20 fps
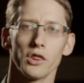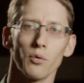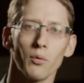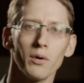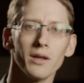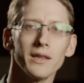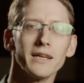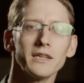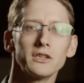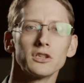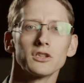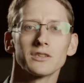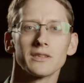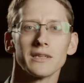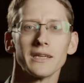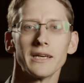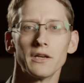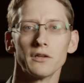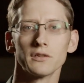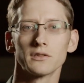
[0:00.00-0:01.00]
The religious
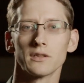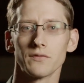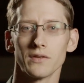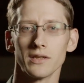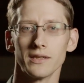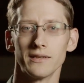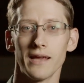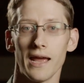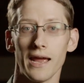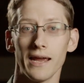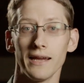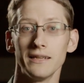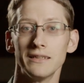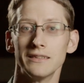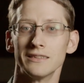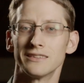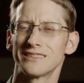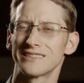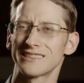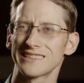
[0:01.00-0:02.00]
leaders of the
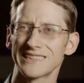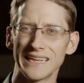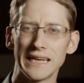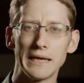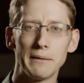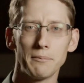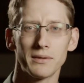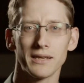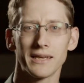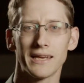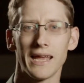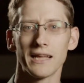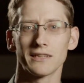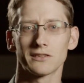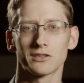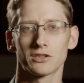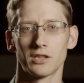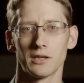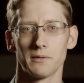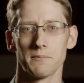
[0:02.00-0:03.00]
day schemed
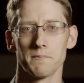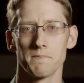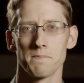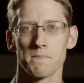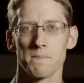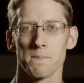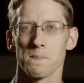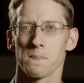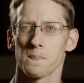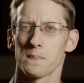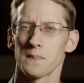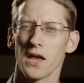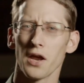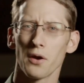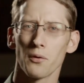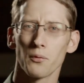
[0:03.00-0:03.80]
against him. They